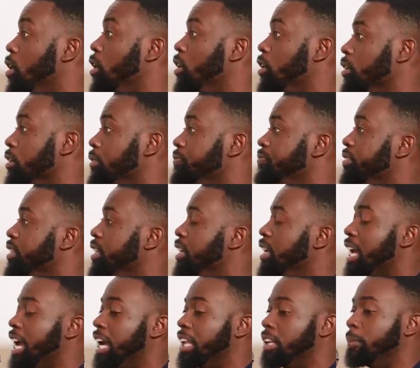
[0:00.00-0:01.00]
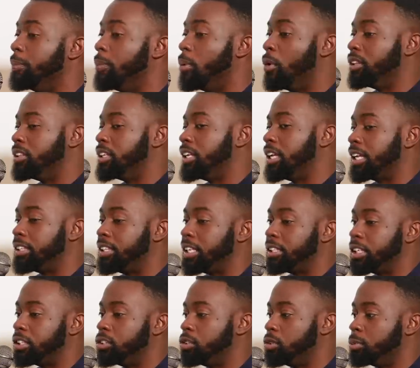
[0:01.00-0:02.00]
longer. Yeah. And the point that I
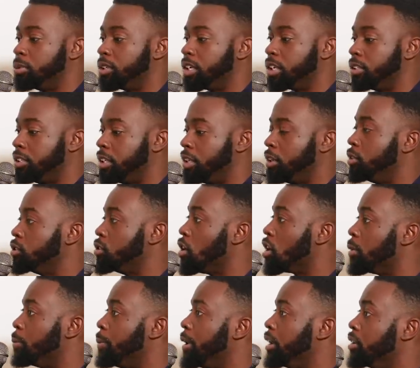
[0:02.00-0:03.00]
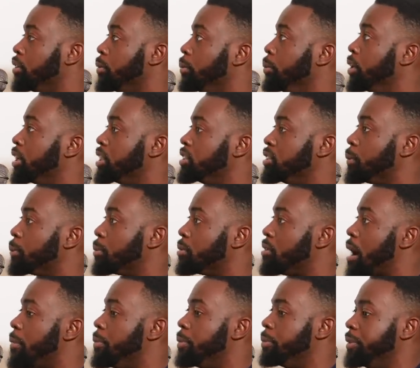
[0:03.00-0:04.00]
think that you would continue to talk about in the book is the
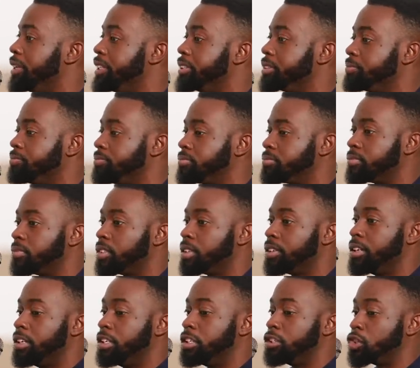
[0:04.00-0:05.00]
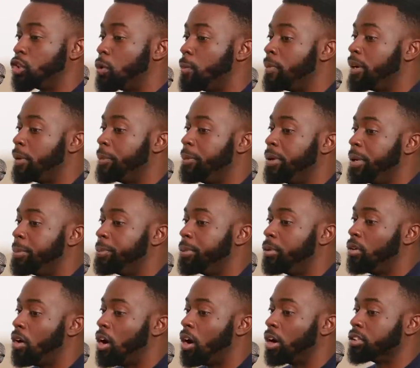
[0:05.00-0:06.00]
problem is so many
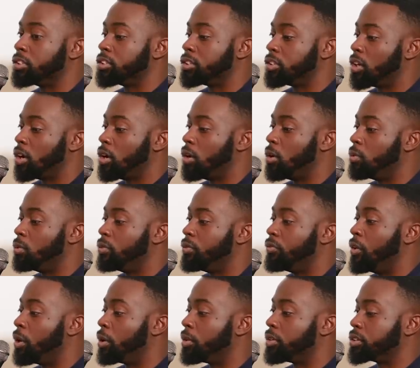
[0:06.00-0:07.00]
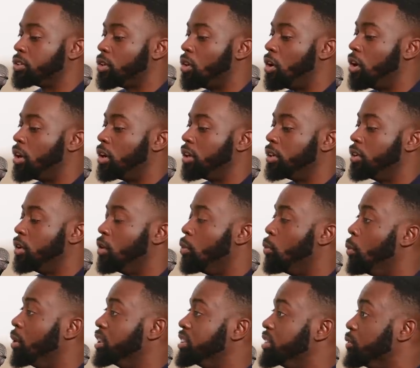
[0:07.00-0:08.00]
people are so focused on
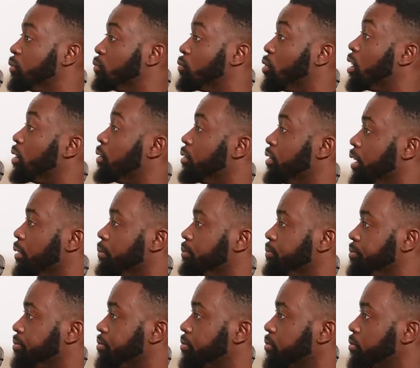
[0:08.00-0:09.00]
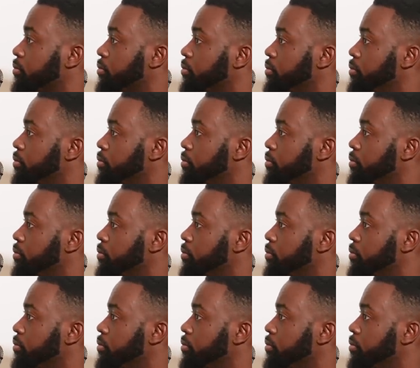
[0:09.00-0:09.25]
what's in front of them. Mm -hmm.